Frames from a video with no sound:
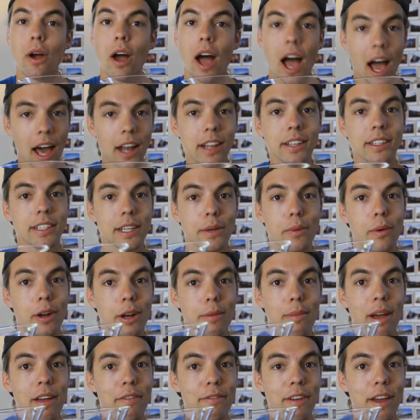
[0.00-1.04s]
honestly one of
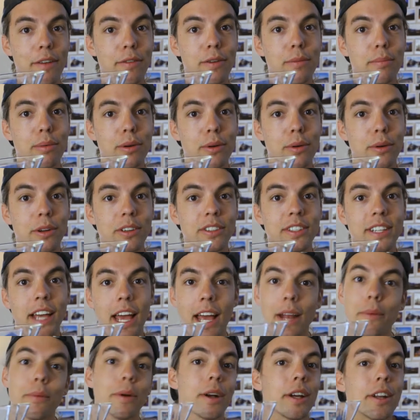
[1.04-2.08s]
my favorite brewers,
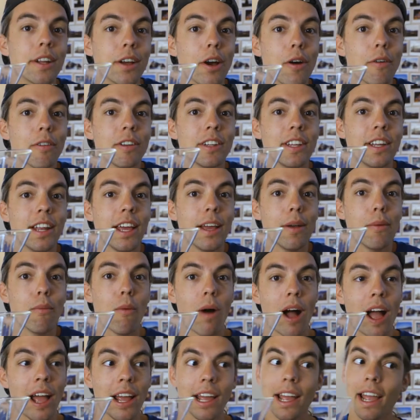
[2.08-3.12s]
and we're gonna go over today
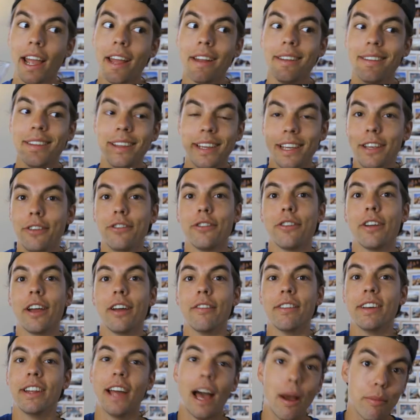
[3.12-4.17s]
why and the history
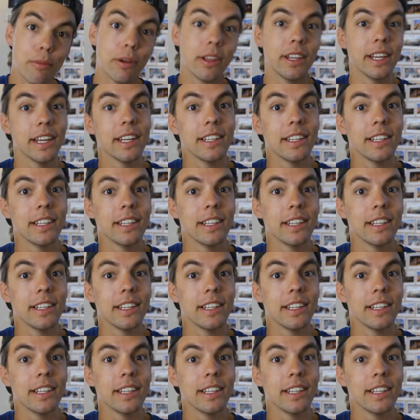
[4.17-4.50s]
of it. I'm really